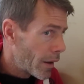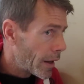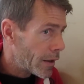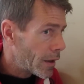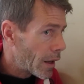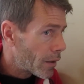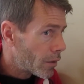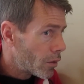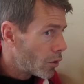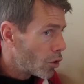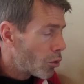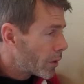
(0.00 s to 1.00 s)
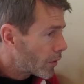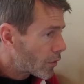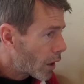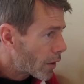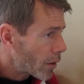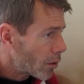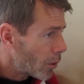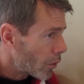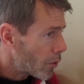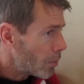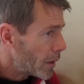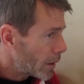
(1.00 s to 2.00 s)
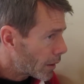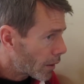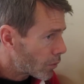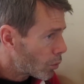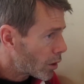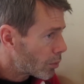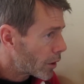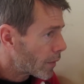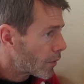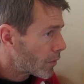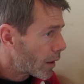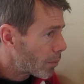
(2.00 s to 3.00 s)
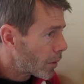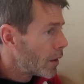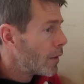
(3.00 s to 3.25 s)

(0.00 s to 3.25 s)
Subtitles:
And yet nobody's talking about it. The media doesn't want to bring this up.